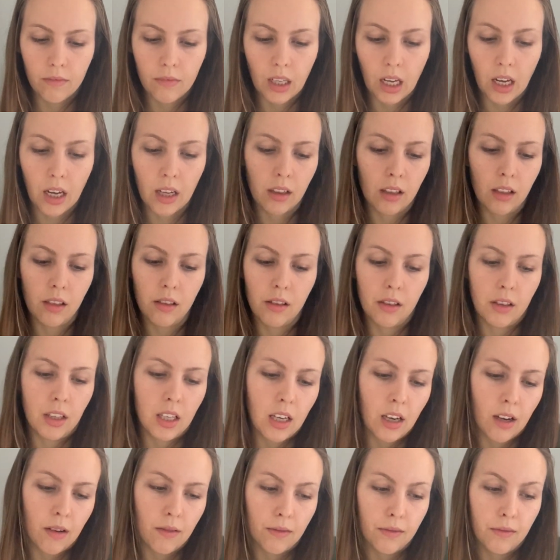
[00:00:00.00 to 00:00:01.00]
7. I literally
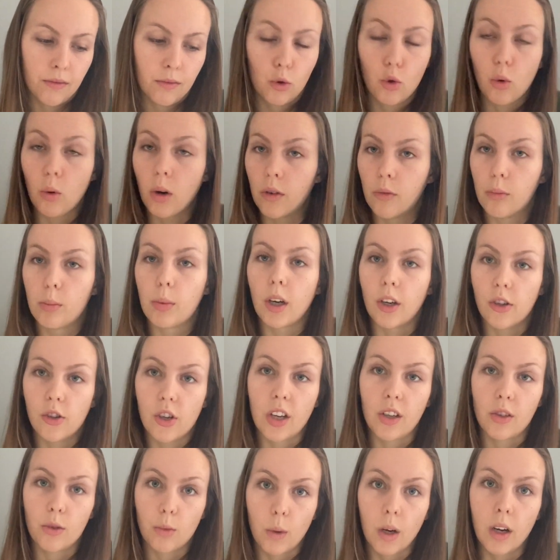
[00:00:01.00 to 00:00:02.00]
have 12
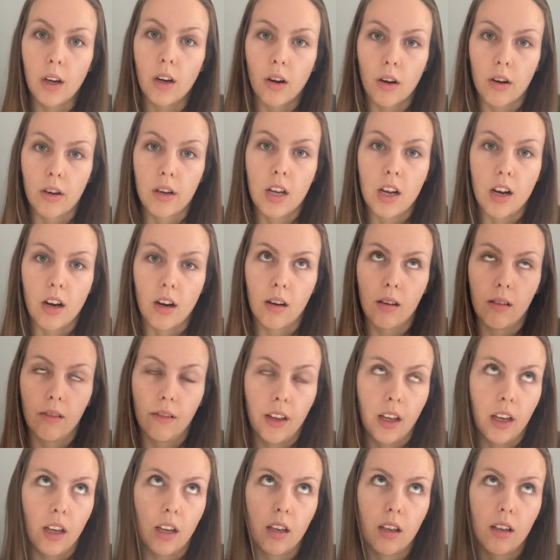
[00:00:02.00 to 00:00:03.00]
projects written on here.
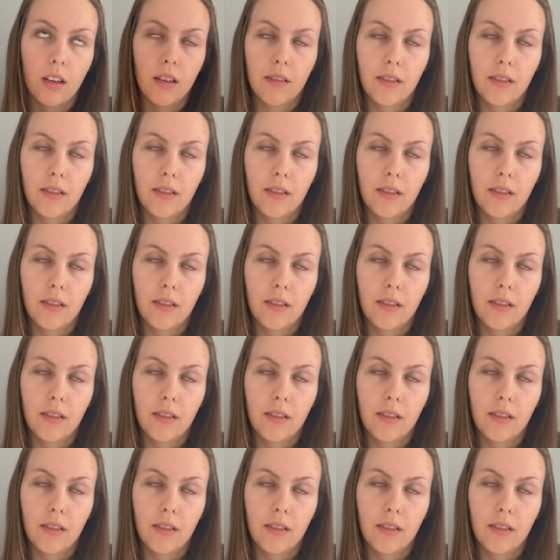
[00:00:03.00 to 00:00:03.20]
Like,